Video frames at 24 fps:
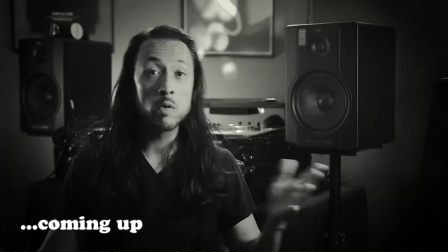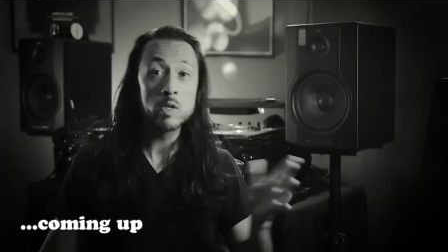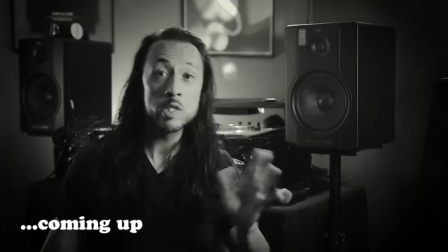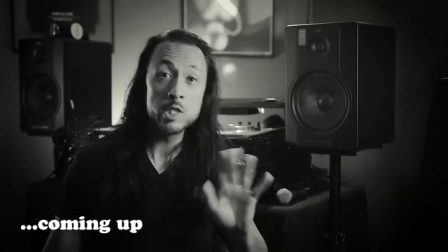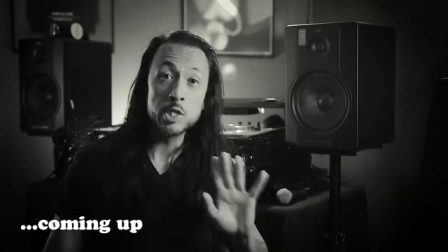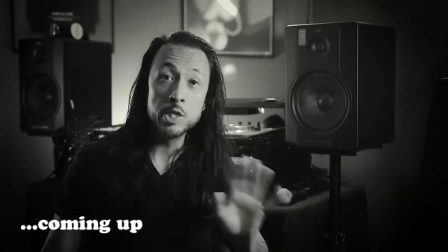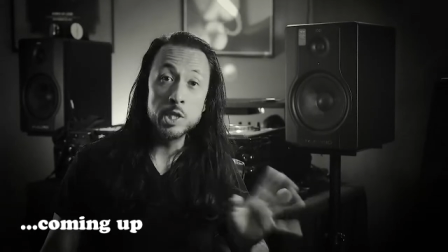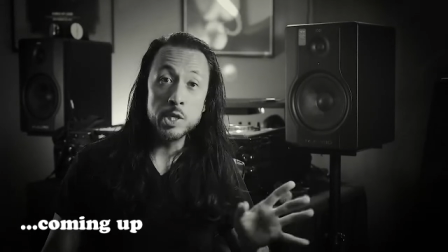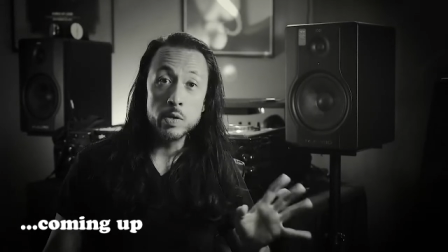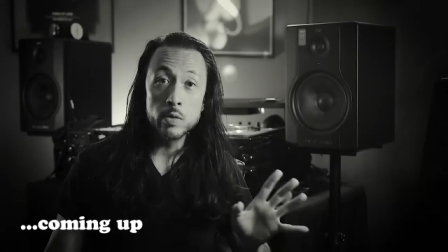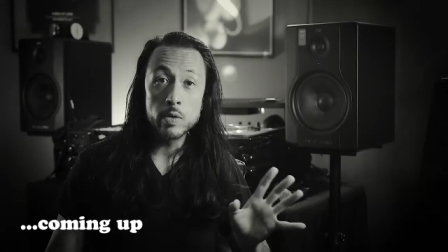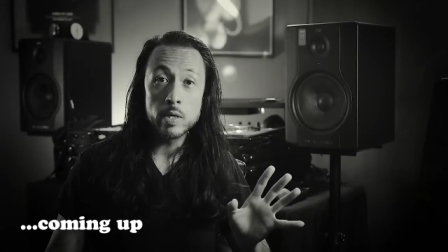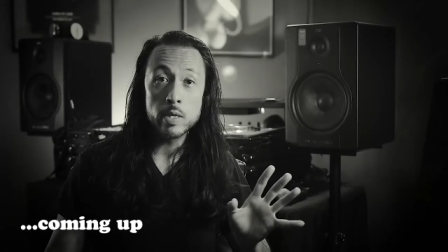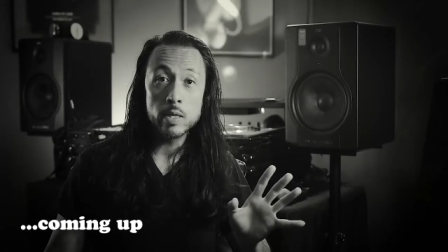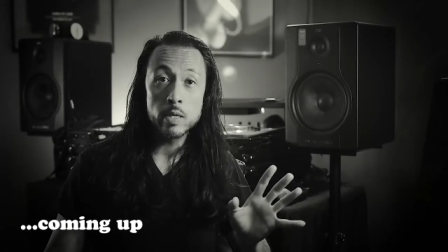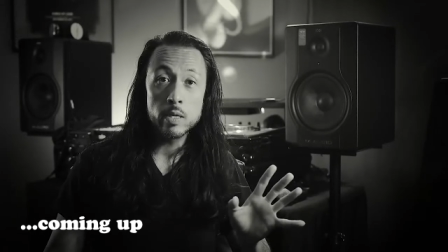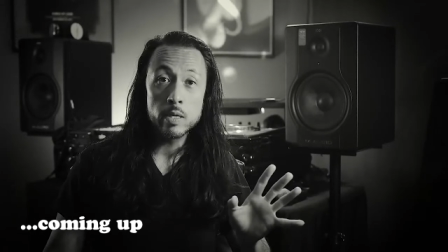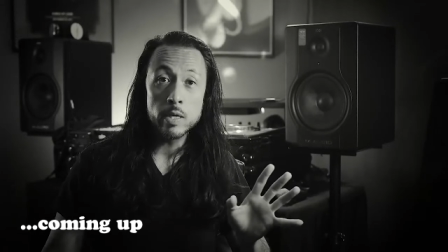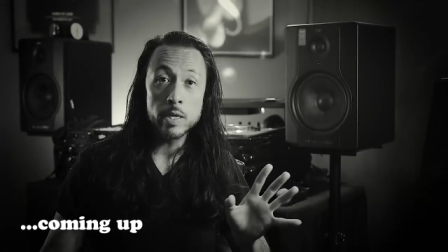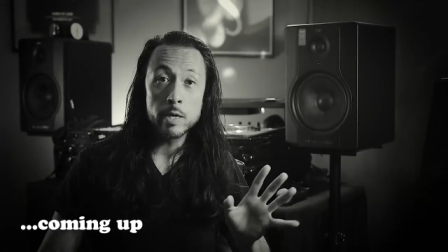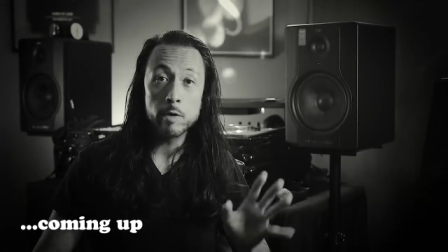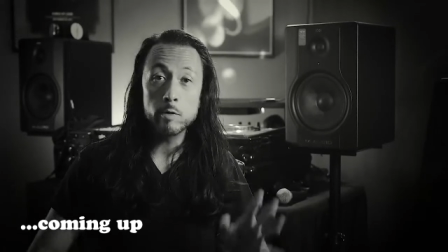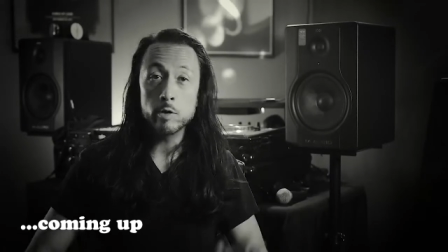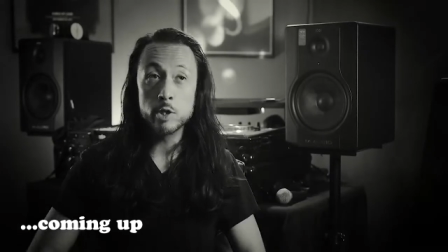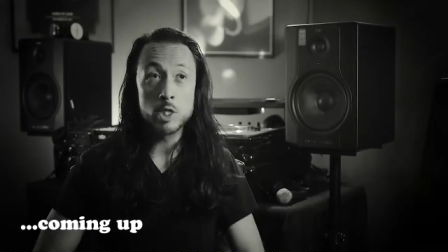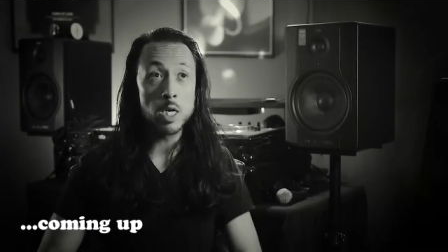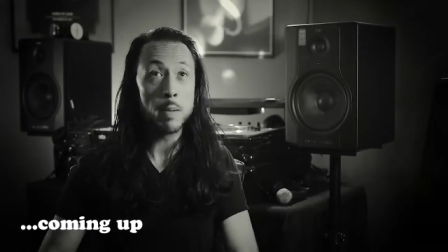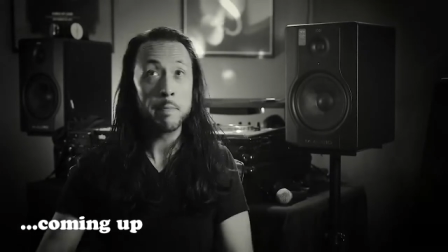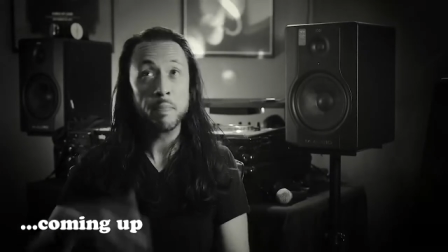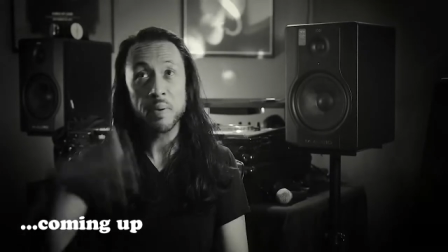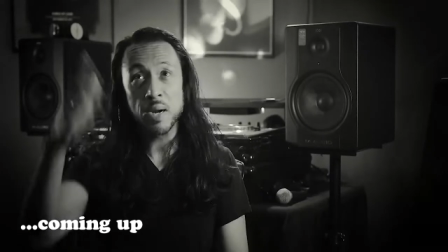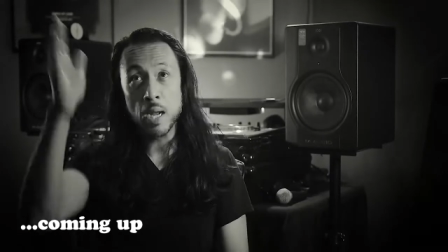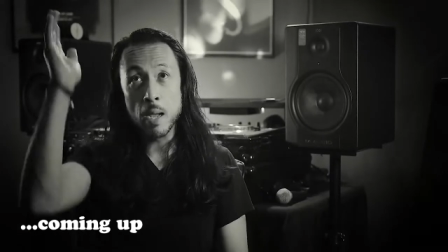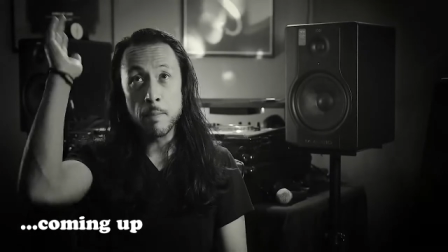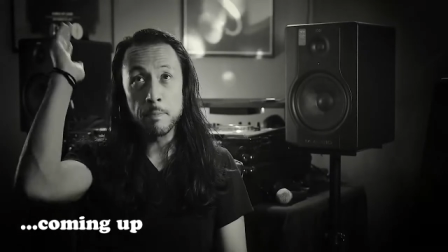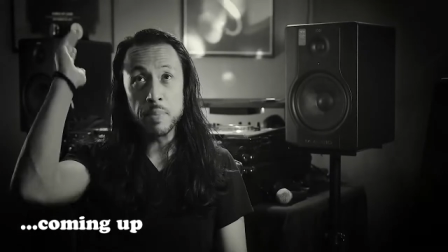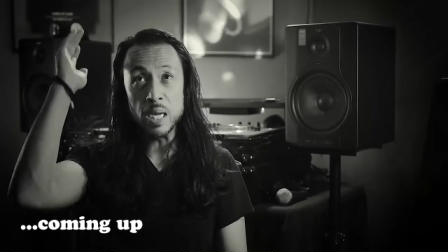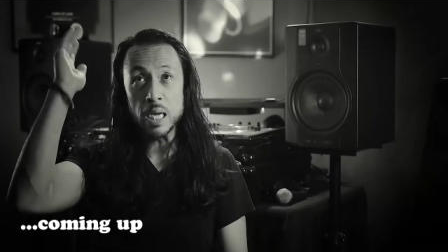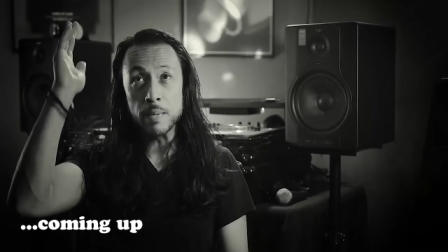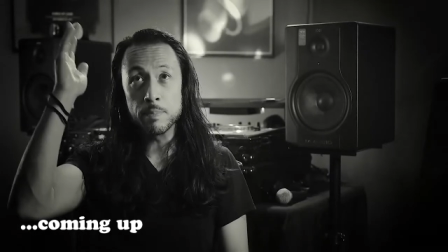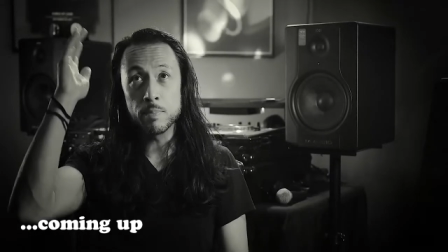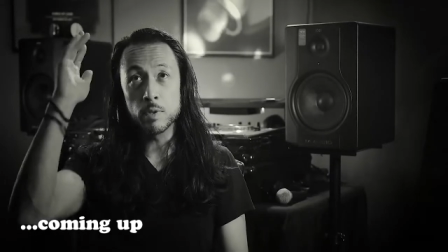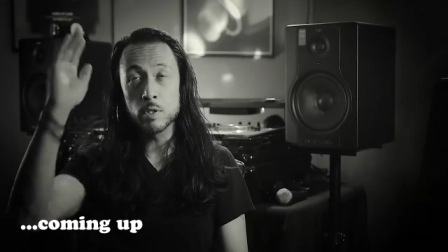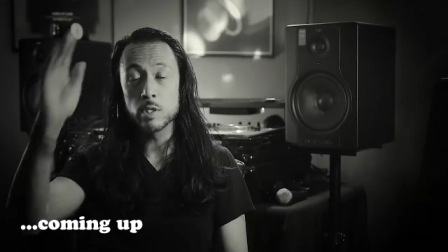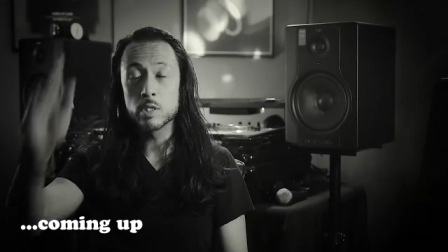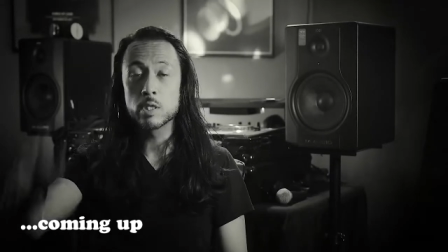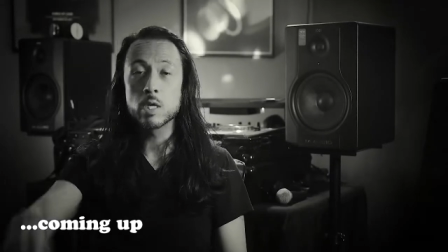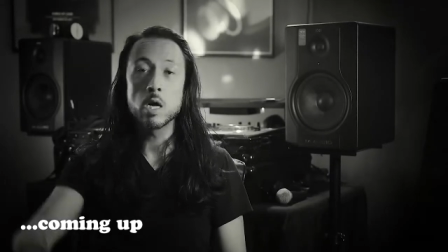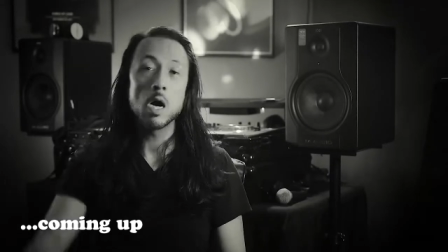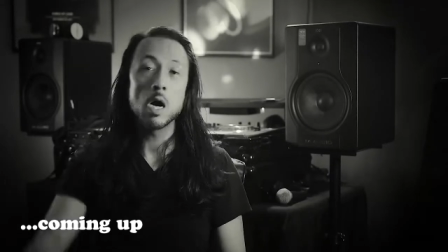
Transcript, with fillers: was doing it, you know, jumping on people's